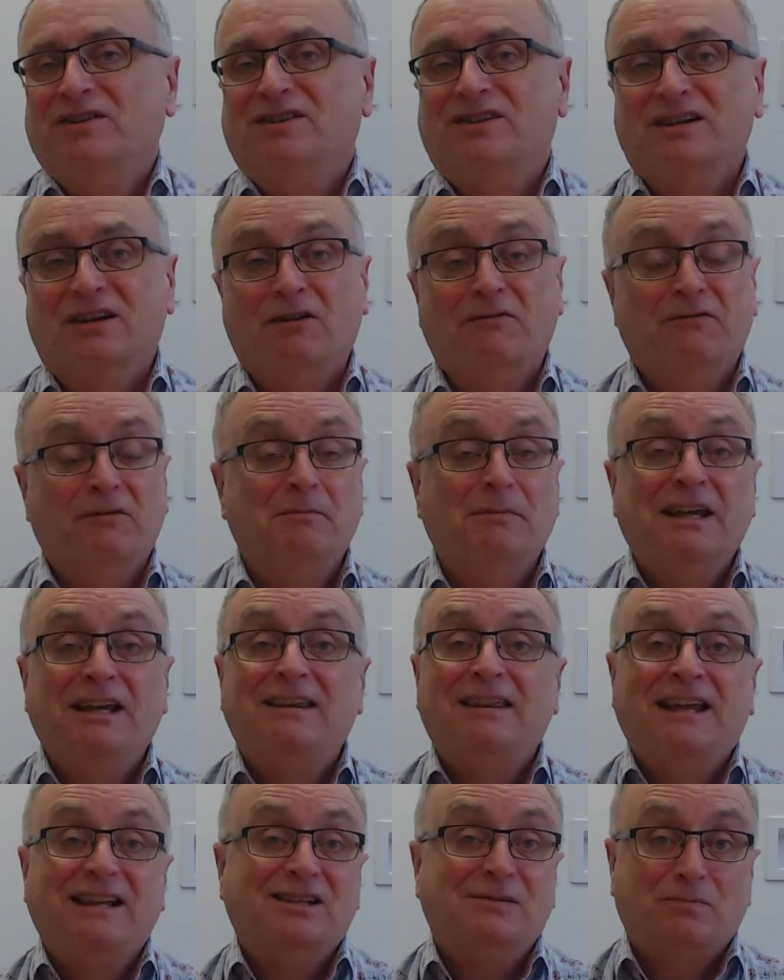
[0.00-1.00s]
So for me,
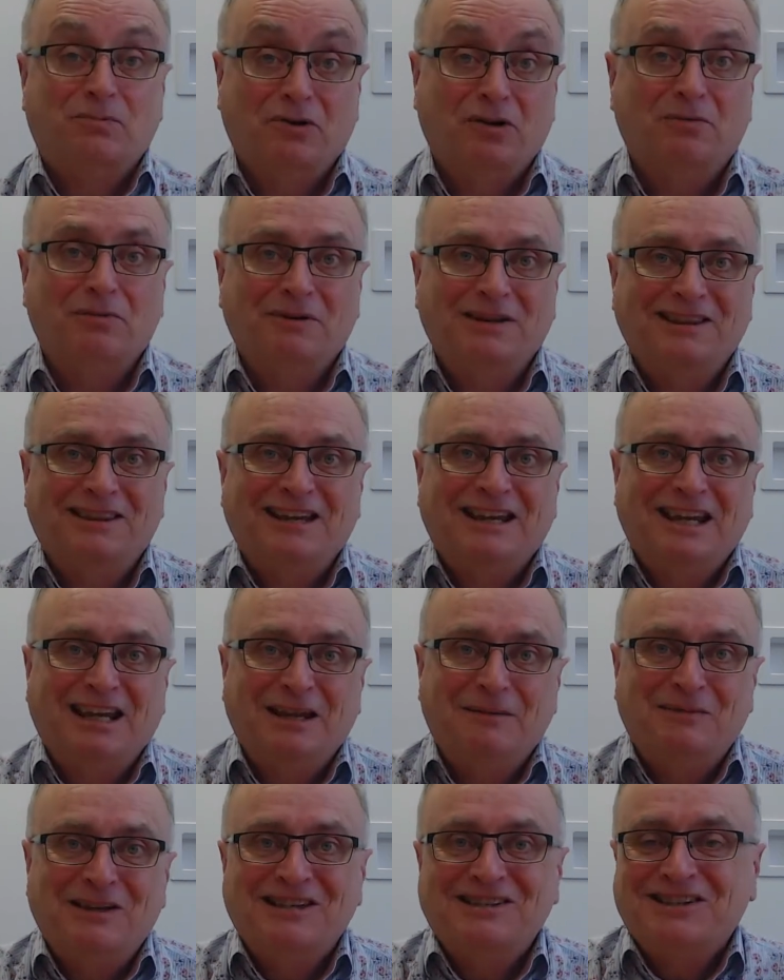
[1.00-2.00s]
that's probably the key
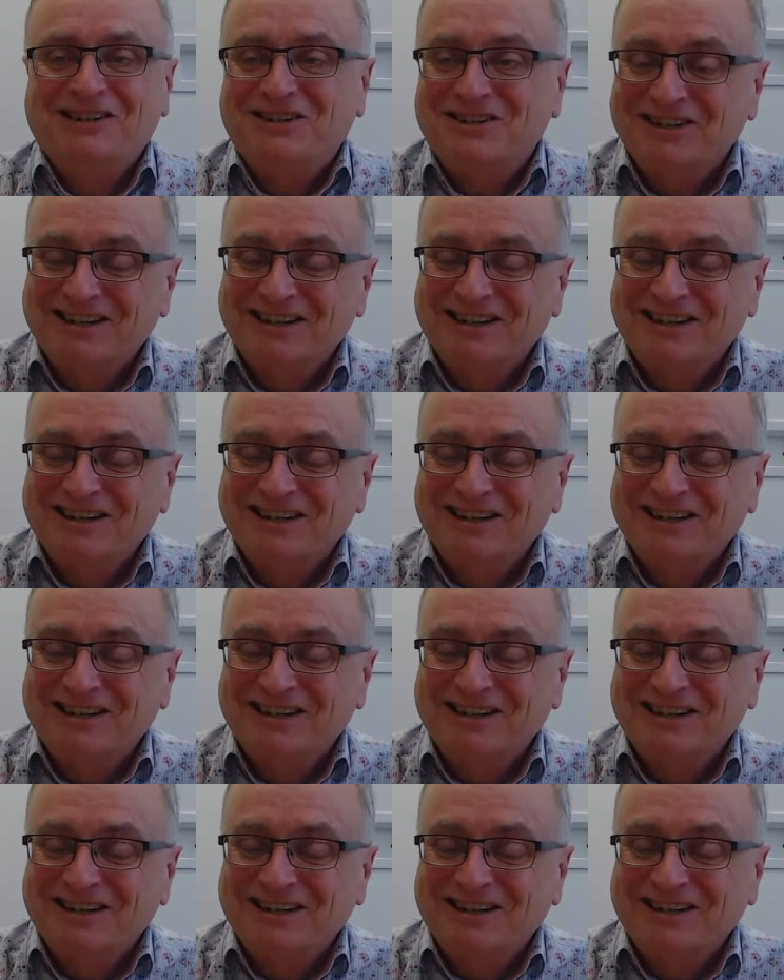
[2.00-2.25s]
message.